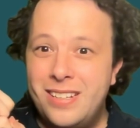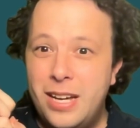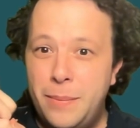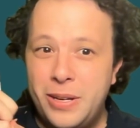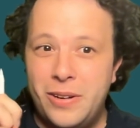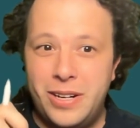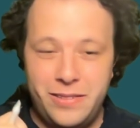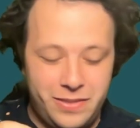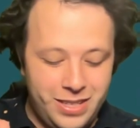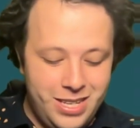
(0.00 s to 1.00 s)
coming off.
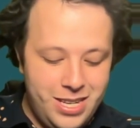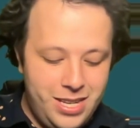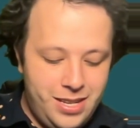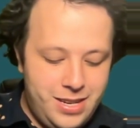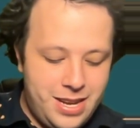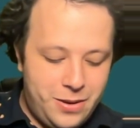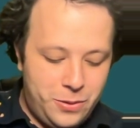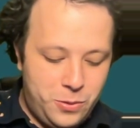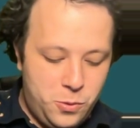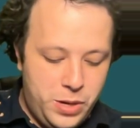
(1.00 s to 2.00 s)
Now,
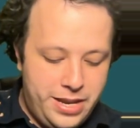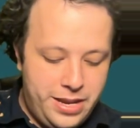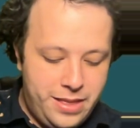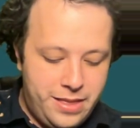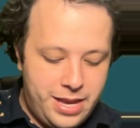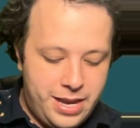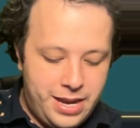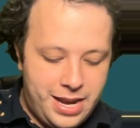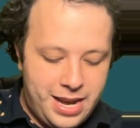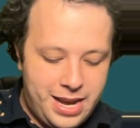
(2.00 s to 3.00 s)
when that
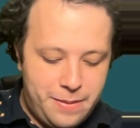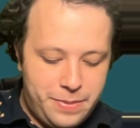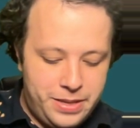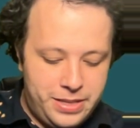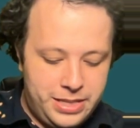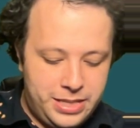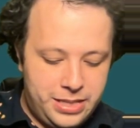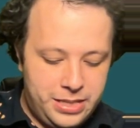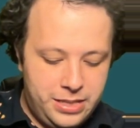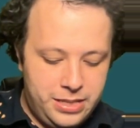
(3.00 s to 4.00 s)
happens,
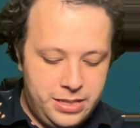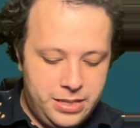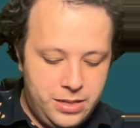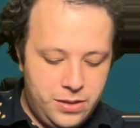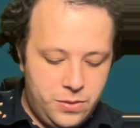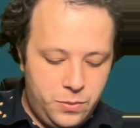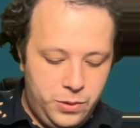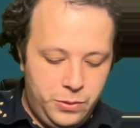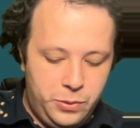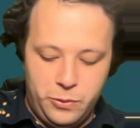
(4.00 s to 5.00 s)
we
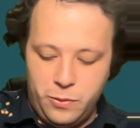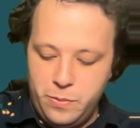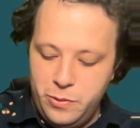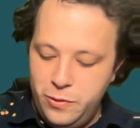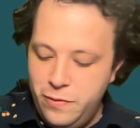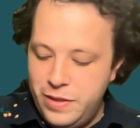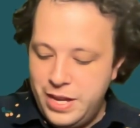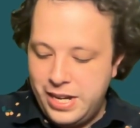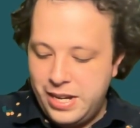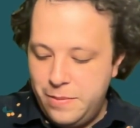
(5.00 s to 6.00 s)
will remove
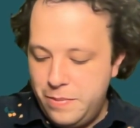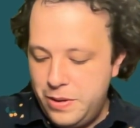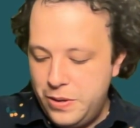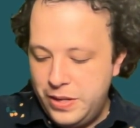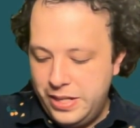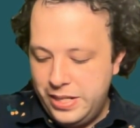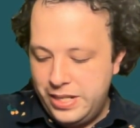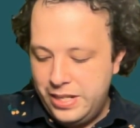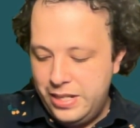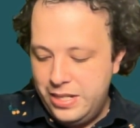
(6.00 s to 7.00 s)
that component,
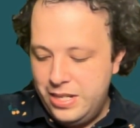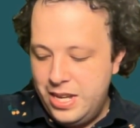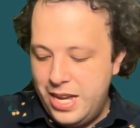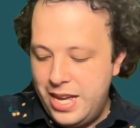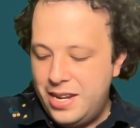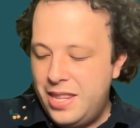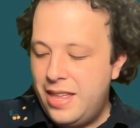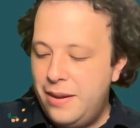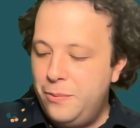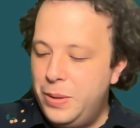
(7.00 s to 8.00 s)
and
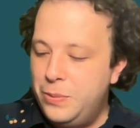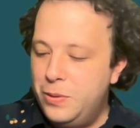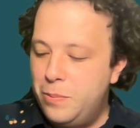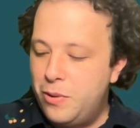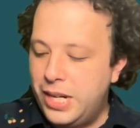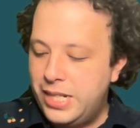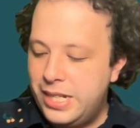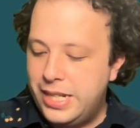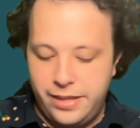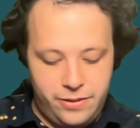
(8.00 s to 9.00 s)
then we will bring
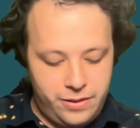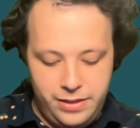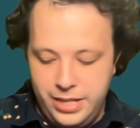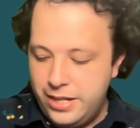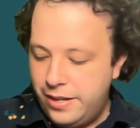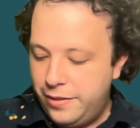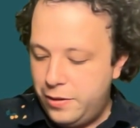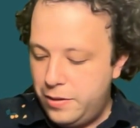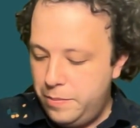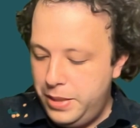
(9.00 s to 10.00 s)
together the other
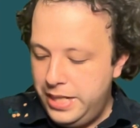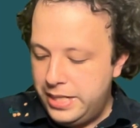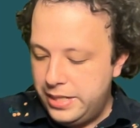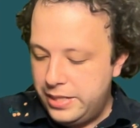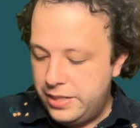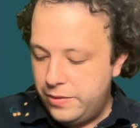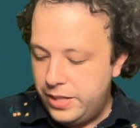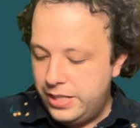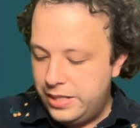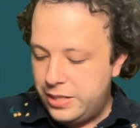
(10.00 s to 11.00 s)
pieces,
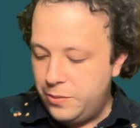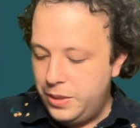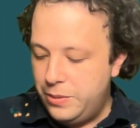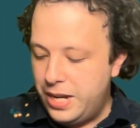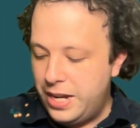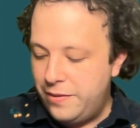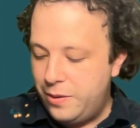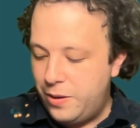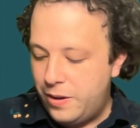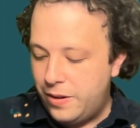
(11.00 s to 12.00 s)
right? So we have
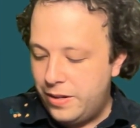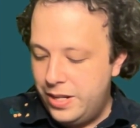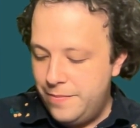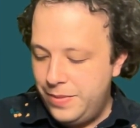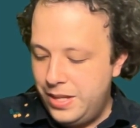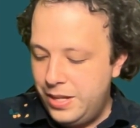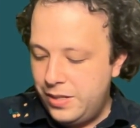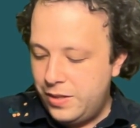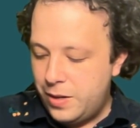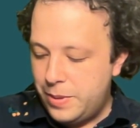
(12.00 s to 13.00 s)
our
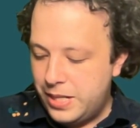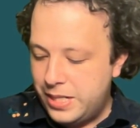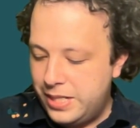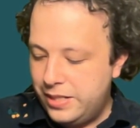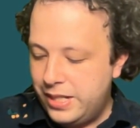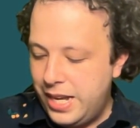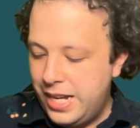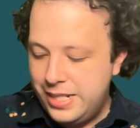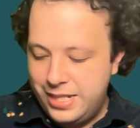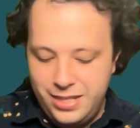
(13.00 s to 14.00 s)
carboxylic
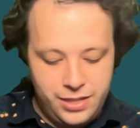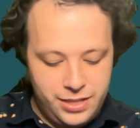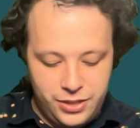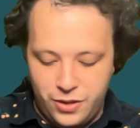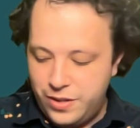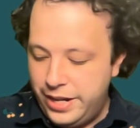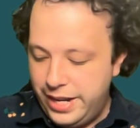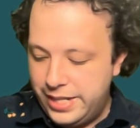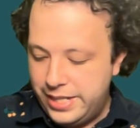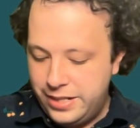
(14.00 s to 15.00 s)
acid turned to
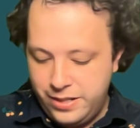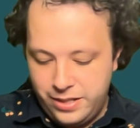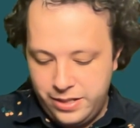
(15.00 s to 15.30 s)
ester.